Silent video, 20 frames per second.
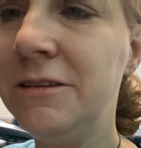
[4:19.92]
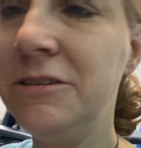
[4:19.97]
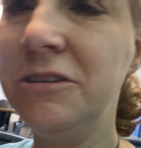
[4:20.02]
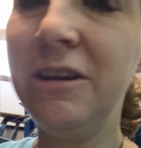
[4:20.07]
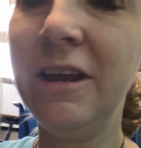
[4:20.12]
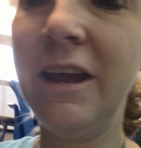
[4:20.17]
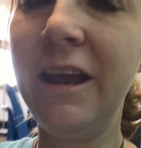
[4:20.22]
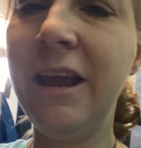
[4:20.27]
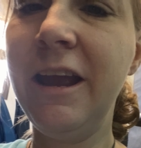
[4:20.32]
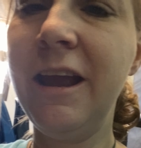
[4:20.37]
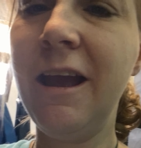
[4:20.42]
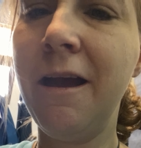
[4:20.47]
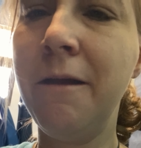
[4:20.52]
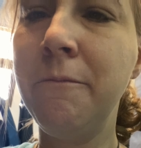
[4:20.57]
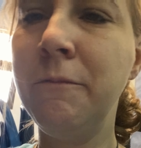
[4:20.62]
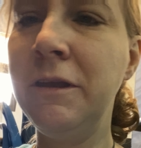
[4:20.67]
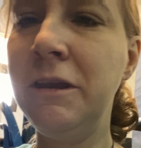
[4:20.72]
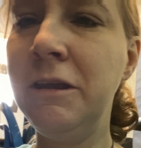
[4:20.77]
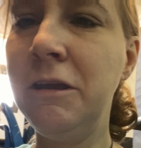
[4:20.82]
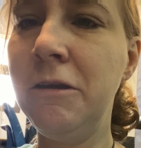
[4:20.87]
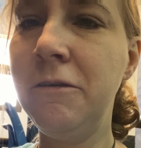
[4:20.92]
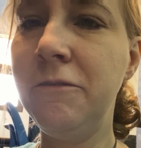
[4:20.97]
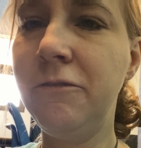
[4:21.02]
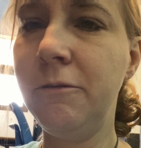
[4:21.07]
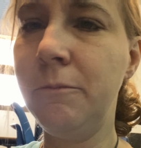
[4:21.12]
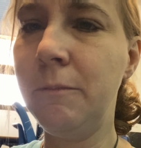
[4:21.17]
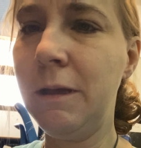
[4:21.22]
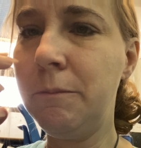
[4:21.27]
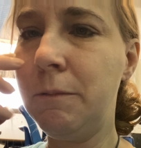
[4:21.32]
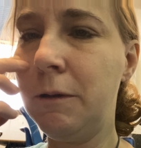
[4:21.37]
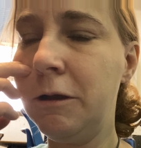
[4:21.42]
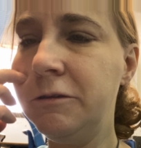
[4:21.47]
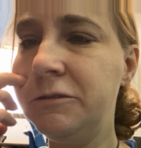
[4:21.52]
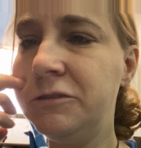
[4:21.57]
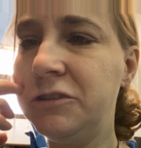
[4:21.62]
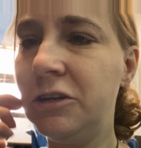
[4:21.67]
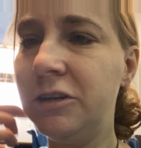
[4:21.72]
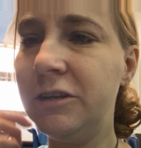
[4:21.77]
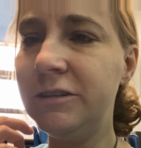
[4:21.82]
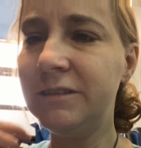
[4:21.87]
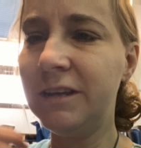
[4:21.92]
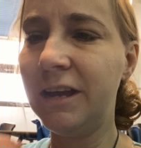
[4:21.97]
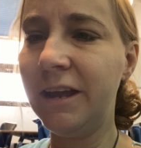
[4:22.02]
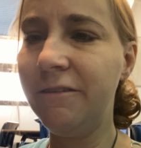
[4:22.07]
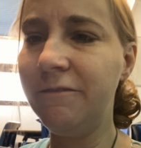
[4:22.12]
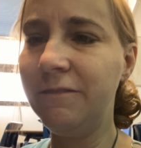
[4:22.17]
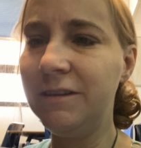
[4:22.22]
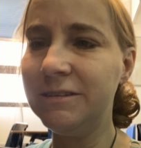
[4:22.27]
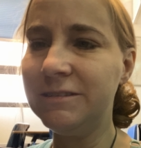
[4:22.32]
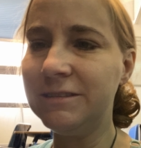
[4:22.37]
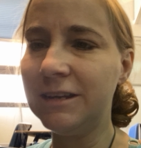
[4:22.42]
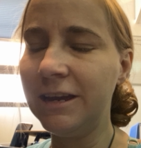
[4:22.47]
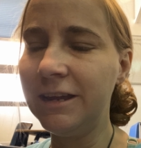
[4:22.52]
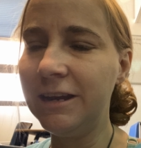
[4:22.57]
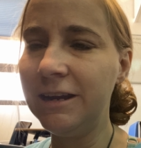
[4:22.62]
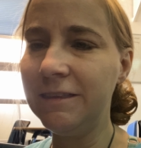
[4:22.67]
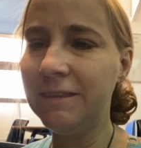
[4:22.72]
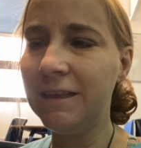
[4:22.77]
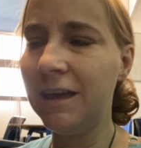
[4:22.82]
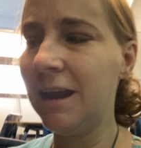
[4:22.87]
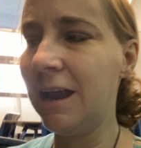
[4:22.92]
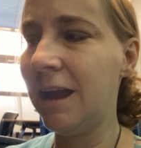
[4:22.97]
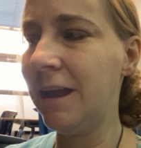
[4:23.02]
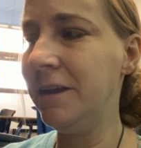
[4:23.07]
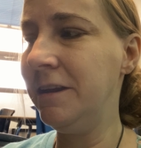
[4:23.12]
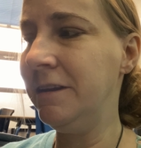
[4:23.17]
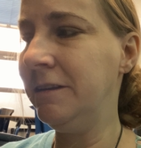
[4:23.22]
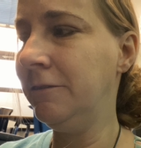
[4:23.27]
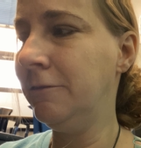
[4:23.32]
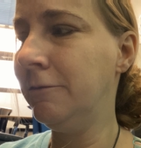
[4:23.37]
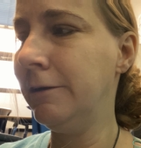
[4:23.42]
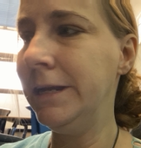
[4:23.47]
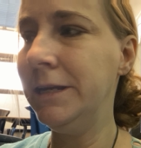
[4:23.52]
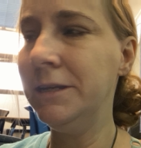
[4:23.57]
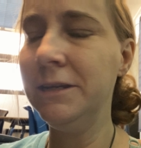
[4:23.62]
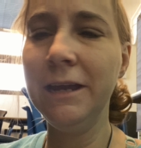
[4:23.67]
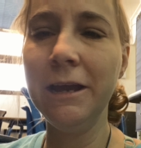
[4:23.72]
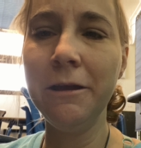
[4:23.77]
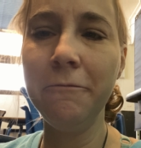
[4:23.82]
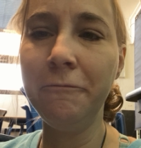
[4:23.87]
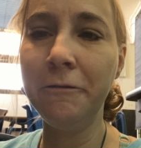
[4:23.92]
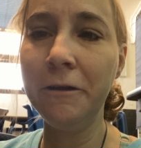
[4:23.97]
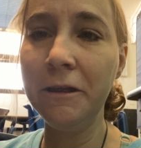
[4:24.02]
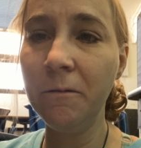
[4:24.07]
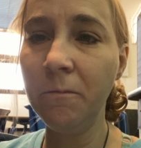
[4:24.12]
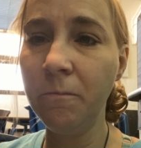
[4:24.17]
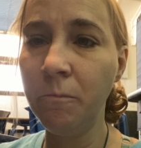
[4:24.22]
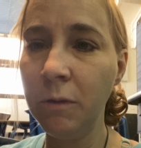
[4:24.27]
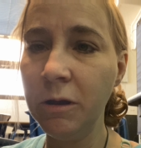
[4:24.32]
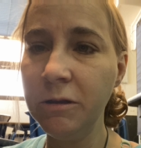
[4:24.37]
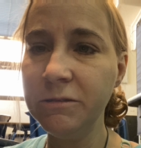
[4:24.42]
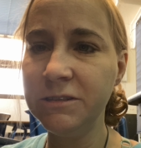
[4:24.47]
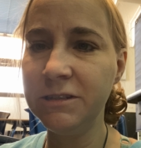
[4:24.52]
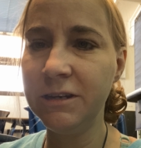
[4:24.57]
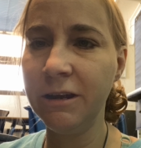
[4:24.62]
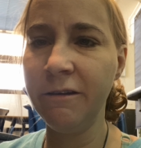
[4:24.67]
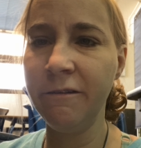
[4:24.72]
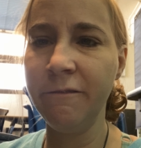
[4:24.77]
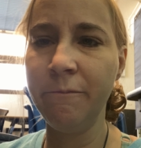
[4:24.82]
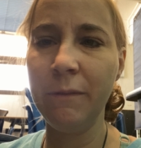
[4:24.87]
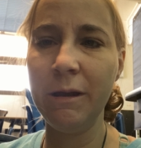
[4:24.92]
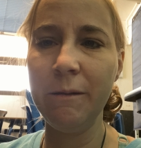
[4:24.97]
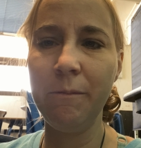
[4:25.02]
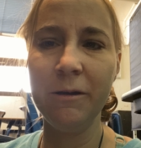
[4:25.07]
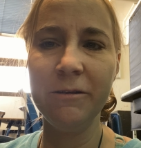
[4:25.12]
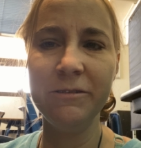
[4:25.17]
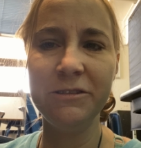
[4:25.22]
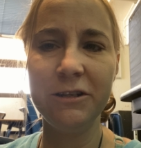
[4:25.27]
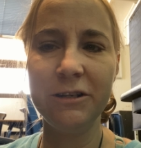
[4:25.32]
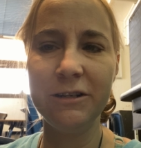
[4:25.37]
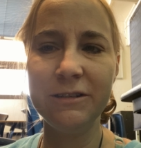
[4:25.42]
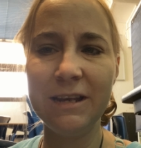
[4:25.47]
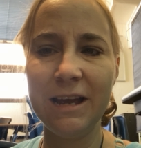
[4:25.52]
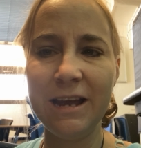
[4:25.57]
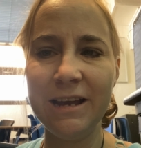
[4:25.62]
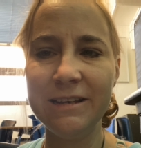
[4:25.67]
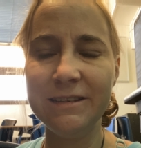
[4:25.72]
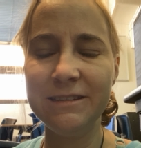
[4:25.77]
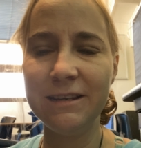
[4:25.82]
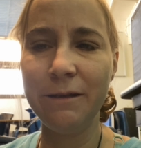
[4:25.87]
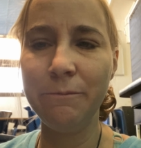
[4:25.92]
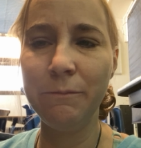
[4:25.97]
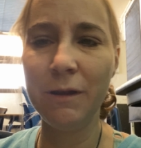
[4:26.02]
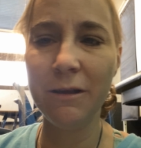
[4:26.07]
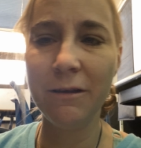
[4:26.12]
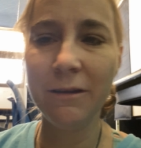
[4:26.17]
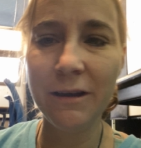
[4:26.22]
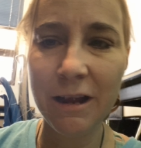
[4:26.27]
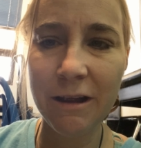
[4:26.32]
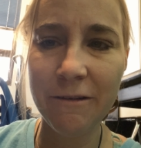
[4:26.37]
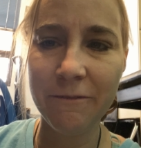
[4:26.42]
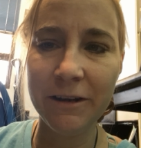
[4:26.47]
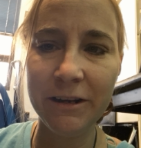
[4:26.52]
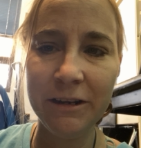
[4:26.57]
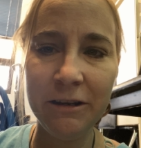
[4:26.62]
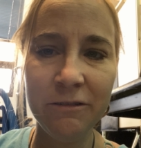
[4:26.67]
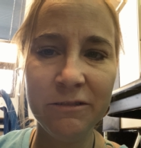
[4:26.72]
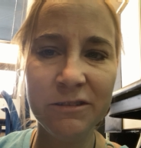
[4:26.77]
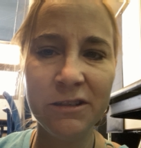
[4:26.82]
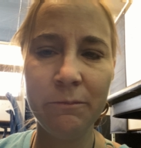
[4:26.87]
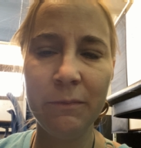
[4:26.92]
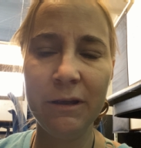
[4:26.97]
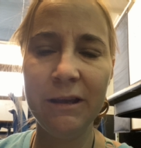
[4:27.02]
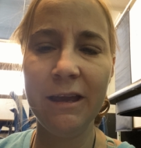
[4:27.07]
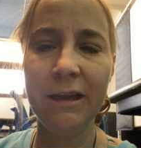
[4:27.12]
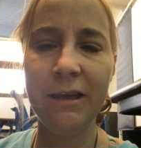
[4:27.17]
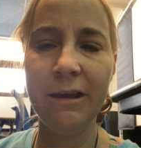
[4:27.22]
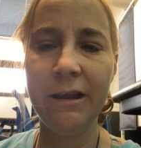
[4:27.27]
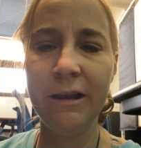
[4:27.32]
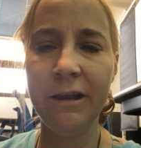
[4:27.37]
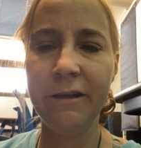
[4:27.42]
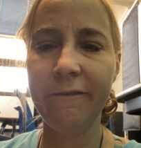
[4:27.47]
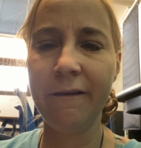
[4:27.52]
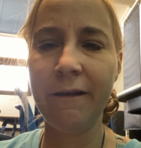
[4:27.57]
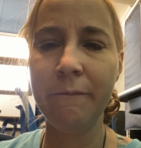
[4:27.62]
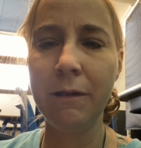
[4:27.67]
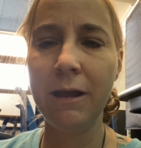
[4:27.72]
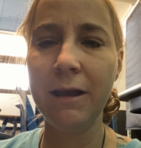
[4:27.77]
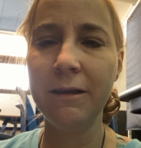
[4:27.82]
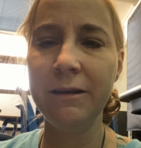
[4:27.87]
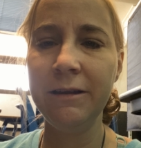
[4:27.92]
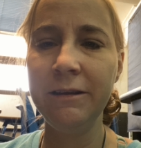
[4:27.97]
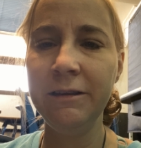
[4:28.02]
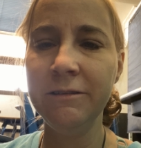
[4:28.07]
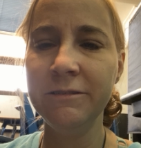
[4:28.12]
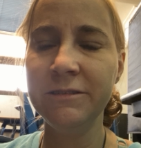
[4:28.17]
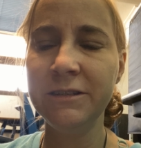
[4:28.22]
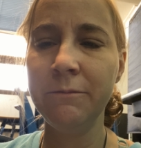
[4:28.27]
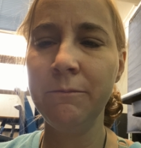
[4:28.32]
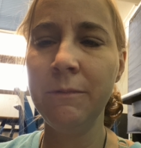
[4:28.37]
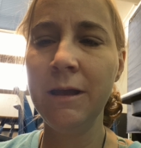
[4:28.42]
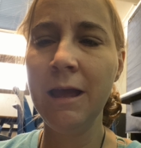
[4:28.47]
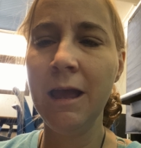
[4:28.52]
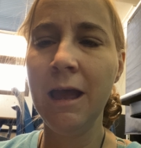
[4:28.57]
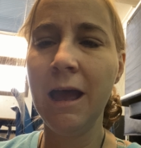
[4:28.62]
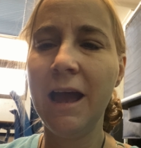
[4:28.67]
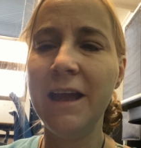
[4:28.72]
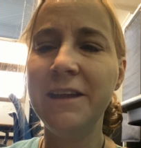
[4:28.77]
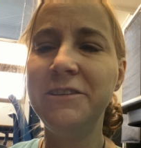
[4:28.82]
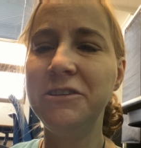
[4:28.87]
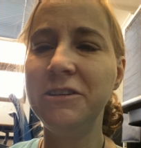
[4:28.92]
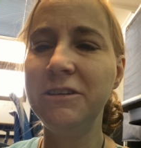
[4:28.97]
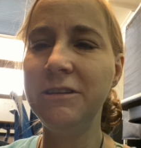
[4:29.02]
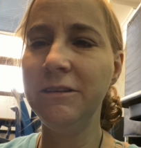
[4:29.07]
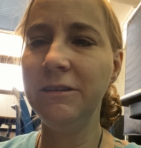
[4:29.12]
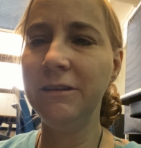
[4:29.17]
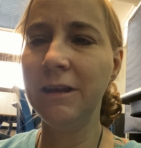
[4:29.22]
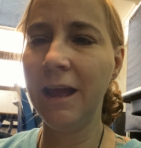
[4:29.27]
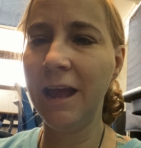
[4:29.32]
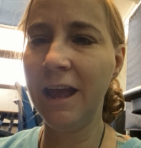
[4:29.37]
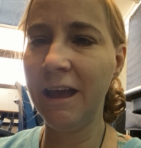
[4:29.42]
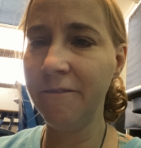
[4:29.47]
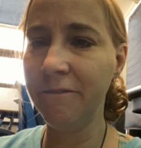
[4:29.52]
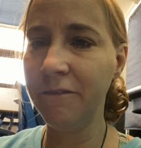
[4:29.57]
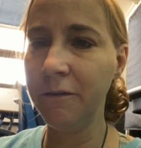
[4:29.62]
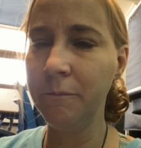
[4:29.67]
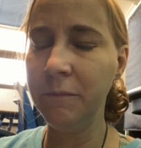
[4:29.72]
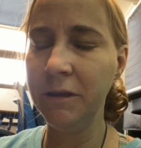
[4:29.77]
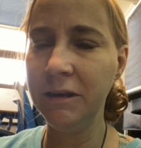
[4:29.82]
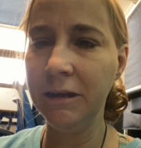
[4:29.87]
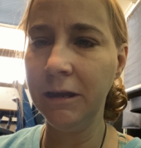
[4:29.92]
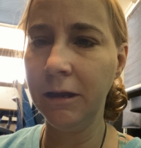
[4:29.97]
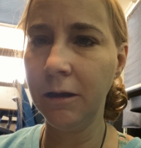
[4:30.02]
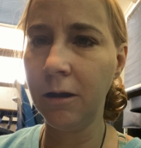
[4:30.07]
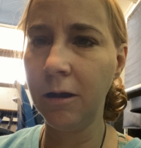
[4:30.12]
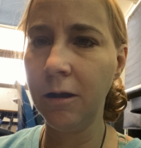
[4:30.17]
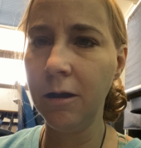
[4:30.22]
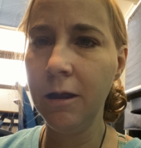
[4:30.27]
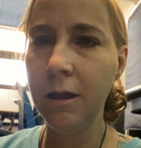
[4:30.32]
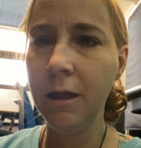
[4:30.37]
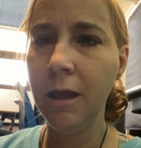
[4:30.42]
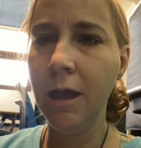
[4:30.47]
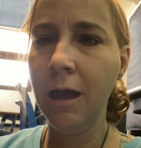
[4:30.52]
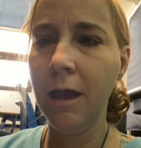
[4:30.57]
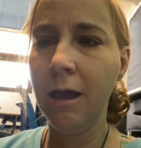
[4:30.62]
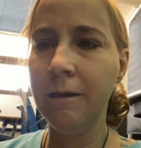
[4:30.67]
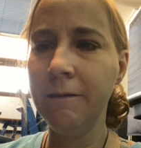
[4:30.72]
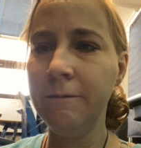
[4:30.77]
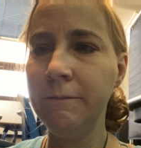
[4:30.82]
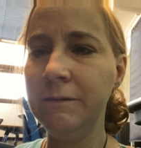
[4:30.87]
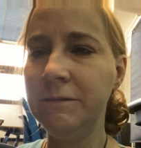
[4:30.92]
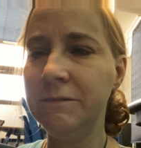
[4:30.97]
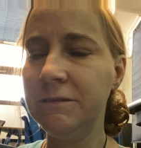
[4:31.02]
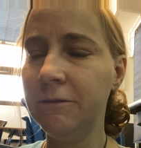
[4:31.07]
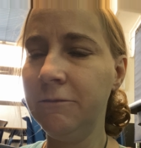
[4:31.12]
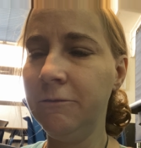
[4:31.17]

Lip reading: today I'm going to go through my posters. I've decided that I'm going to get rid of most of my posters as I'm not going to ever use them again. And if I'm not going to use them, I shouldn't have them in here. It's a